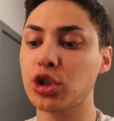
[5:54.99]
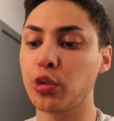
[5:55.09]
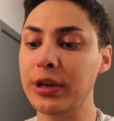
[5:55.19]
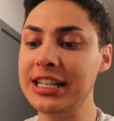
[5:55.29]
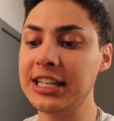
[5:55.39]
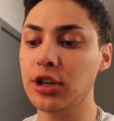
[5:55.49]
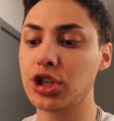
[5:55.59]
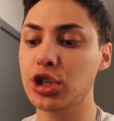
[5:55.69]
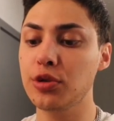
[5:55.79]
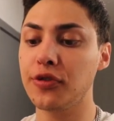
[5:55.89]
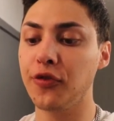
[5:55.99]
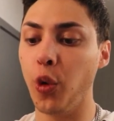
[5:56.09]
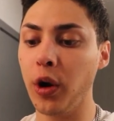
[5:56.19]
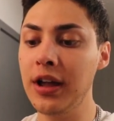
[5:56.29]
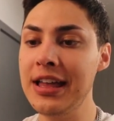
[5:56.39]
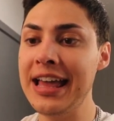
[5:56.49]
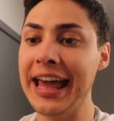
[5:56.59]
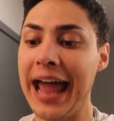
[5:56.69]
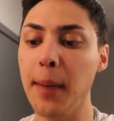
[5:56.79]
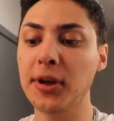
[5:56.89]
to resell shoes for
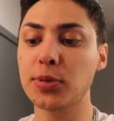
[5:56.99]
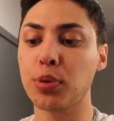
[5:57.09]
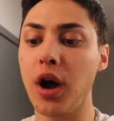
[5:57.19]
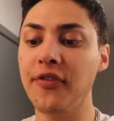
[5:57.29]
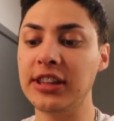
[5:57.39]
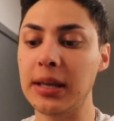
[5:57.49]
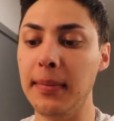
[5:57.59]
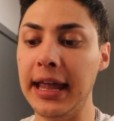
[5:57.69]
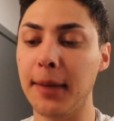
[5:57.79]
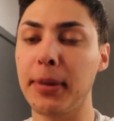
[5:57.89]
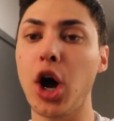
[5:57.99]
and how much profit to make,